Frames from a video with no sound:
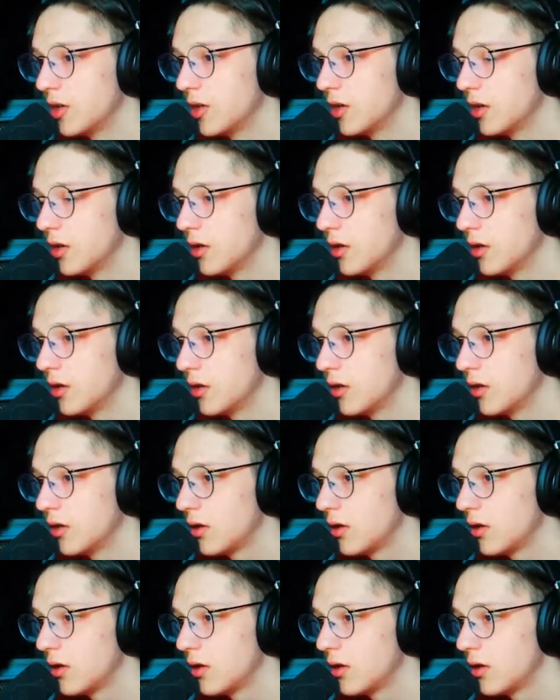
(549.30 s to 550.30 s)

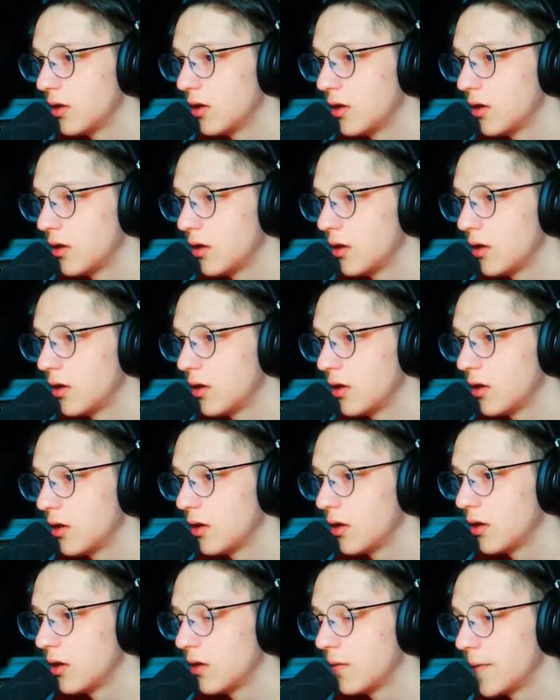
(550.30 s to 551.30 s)

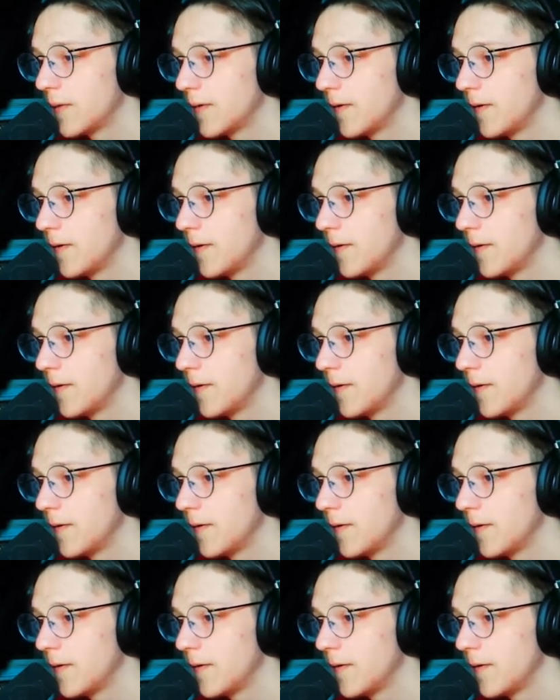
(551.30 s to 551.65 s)
Nobody speaks.